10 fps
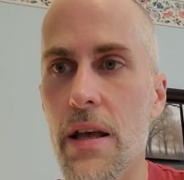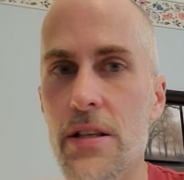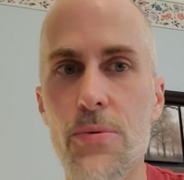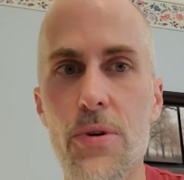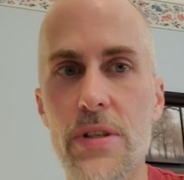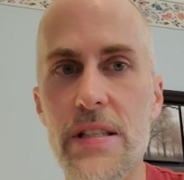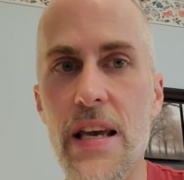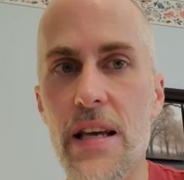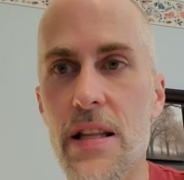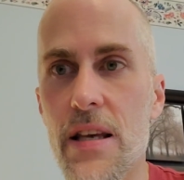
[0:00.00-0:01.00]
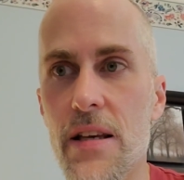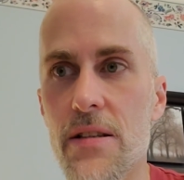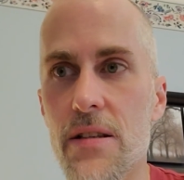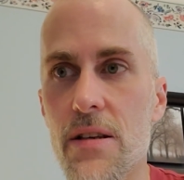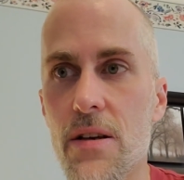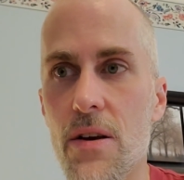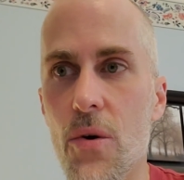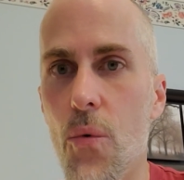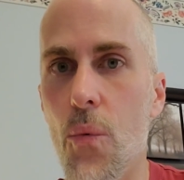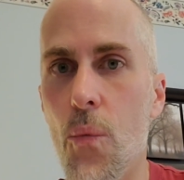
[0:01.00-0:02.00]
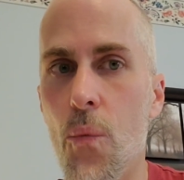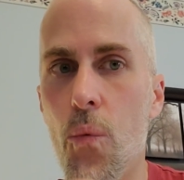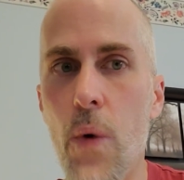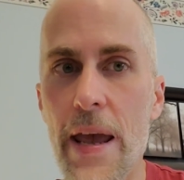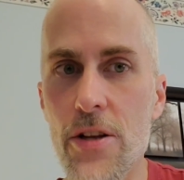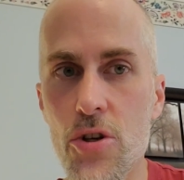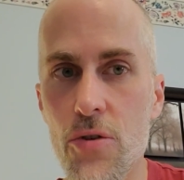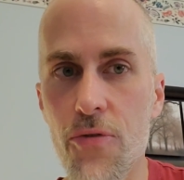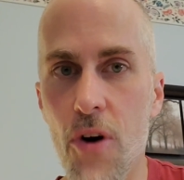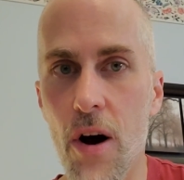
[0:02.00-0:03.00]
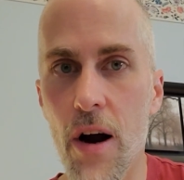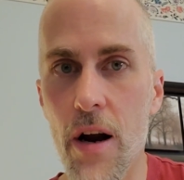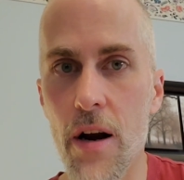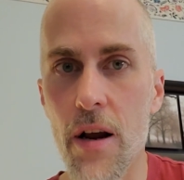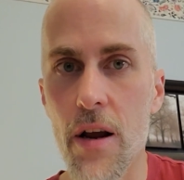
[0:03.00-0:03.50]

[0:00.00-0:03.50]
Israel's taken things way too far